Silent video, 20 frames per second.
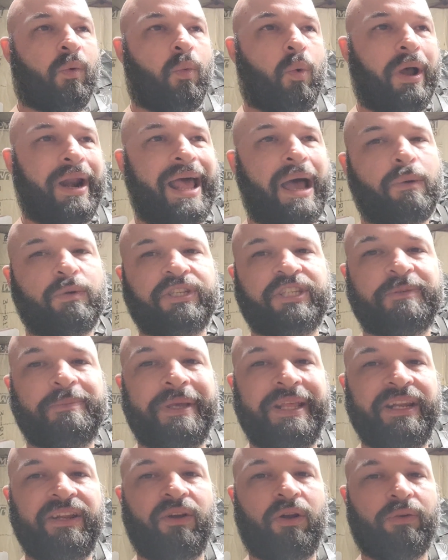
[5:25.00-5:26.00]
what I was
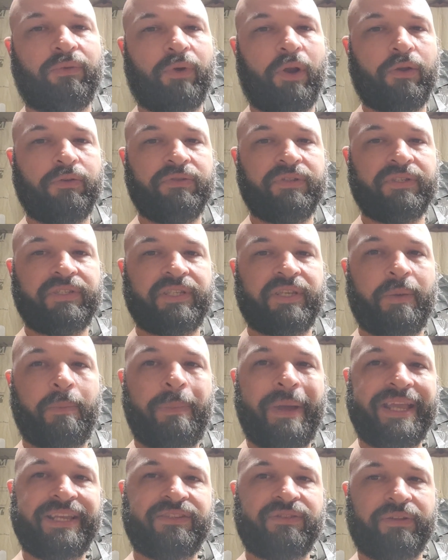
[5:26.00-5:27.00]
spending on rodents
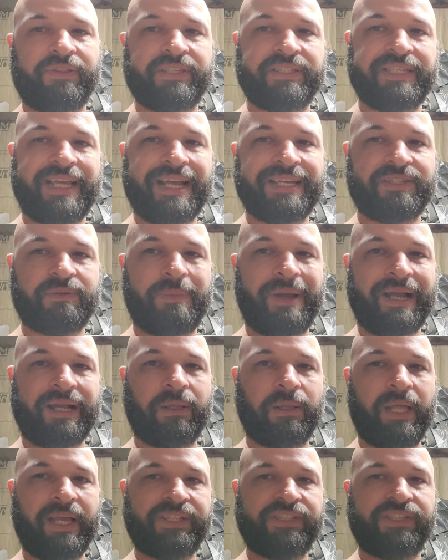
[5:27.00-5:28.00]
based on the size of my
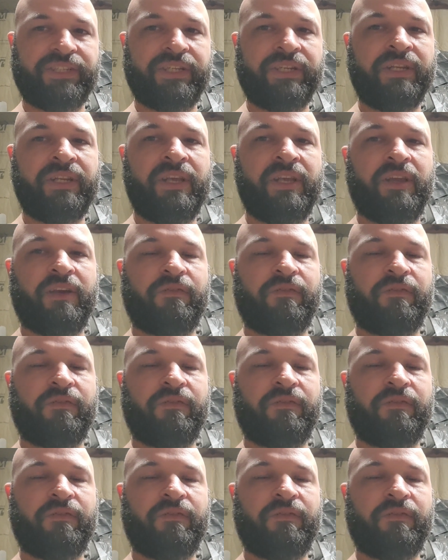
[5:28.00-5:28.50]
collection